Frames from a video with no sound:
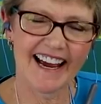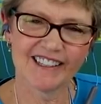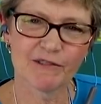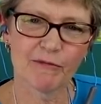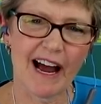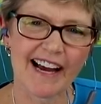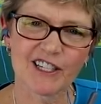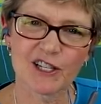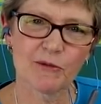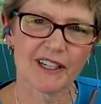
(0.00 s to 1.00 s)
And I
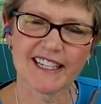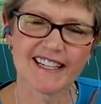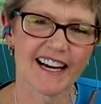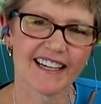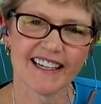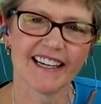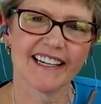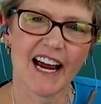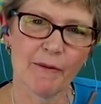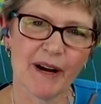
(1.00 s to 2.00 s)
just want to say
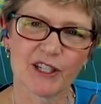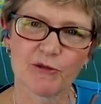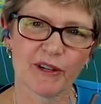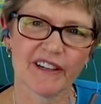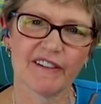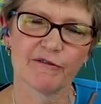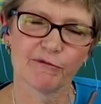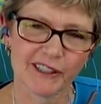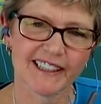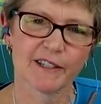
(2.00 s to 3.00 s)
again how much we have
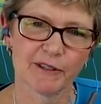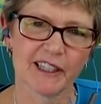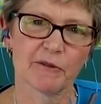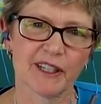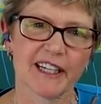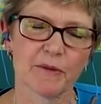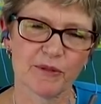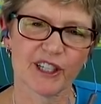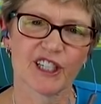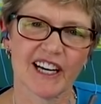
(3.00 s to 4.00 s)
really, really, really
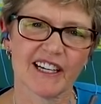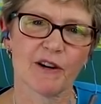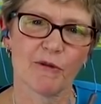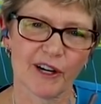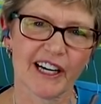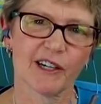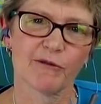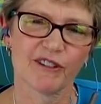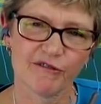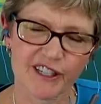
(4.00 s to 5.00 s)
appreciated working
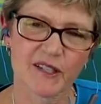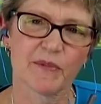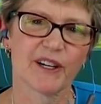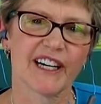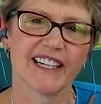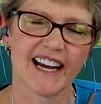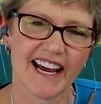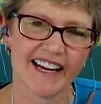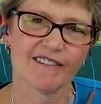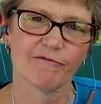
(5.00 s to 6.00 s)
with Free Spirit,
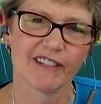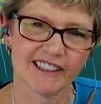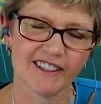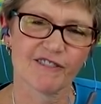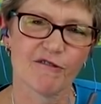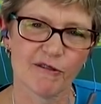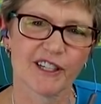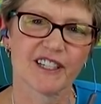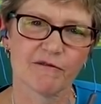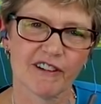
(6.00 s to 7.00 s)
and we look
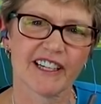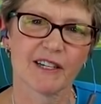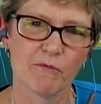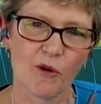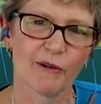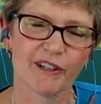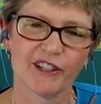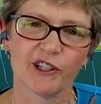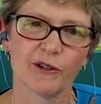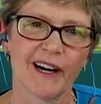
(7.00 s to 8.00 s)
forward to working more
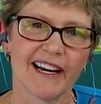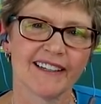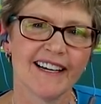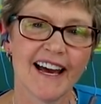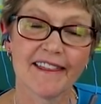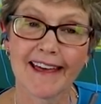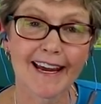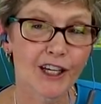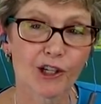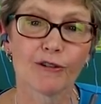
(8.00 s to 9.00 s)
with you. And
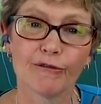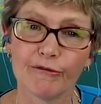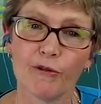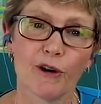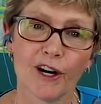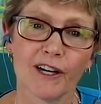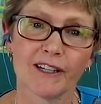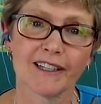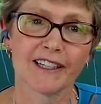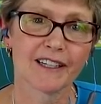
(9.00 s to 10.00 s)
thank you for
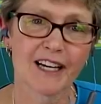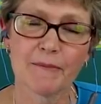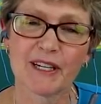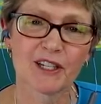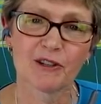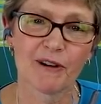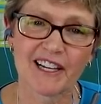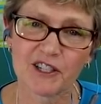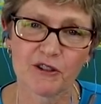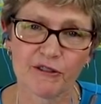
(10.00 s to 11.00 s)
coming to the
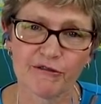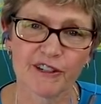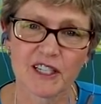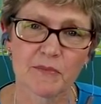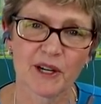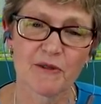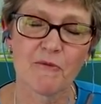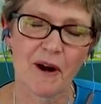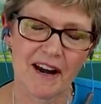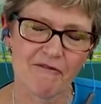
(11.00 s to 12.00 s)
rescue of Free Spirit,
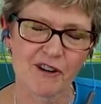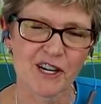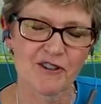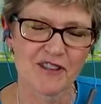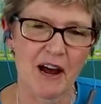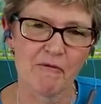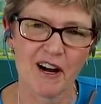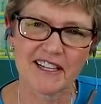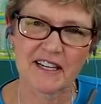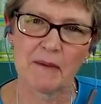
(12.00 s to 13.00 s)
whatever year that
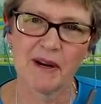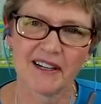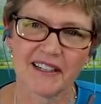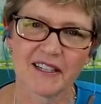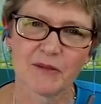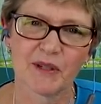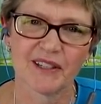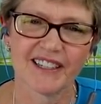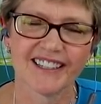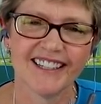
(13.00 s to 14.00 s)
was. I'm not going to spill
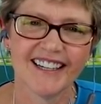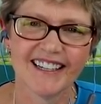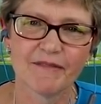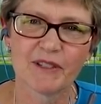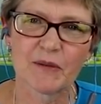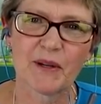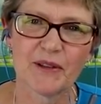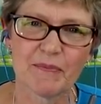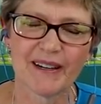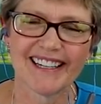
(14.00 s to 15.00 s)
the spill
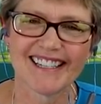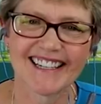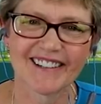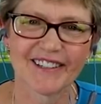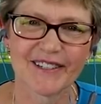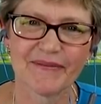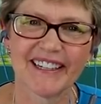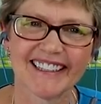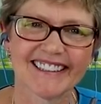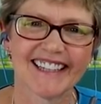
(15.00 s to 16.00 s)
the beans either,
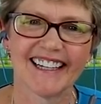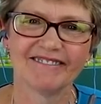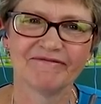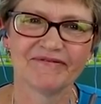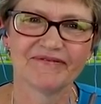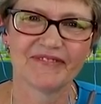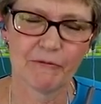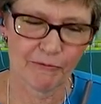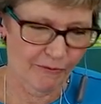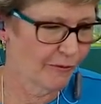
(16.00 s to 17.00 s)
but um,
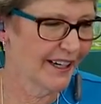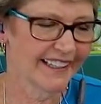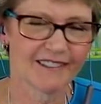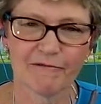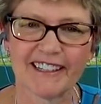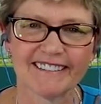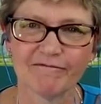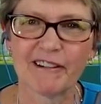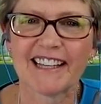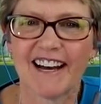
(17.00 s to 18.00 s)
we, well,
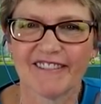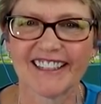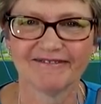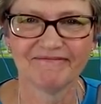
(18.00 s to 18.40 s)
we we love it.